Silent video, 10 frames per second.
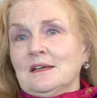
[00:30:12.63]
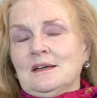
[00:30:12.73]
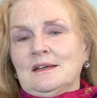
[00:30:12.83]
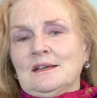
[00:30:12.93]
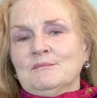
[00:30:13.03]

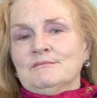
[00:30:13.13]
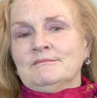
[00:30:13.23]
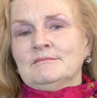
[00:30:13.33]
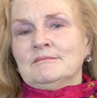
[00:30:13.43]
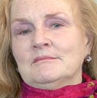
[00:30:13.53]

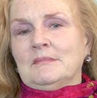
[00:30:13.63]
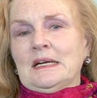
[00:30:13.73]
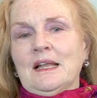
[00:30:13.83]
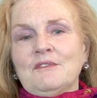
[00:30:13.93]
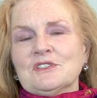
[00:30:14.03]

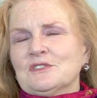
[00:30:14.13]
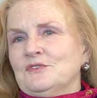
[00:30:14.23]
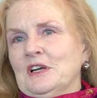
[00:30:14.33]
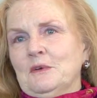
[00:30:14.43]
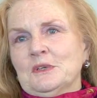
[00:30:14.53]
My life is
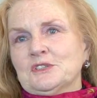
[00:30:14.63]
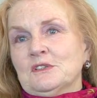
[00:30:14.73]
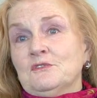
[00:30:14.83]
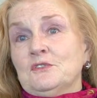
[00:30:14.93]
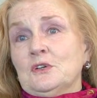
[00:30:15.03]
very
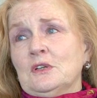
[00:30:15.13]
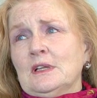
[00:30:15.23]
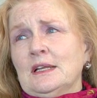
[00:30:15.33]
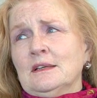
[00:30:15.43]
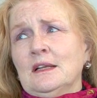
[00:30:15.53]
rich and
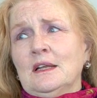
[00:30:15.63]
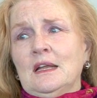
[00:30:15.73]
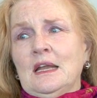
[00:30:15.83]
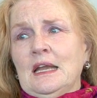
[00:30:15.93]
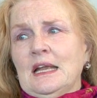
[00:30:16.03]
full, and
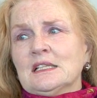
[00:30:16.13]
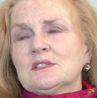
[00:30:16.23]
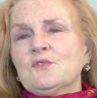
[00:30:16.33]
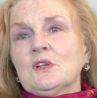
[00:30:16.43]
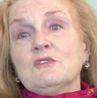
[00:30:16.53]

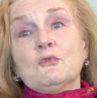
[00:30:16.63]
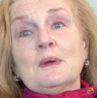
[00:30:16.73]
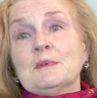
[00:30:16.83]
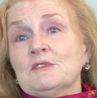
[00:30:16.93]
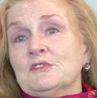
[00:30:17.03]
it's full of
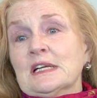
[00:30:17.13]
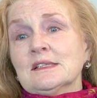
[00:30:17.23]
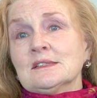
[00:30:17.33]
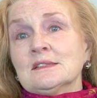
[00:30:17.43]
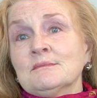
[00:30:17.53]
women
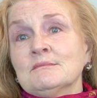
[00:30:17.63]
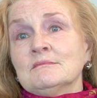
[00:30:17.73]
friends.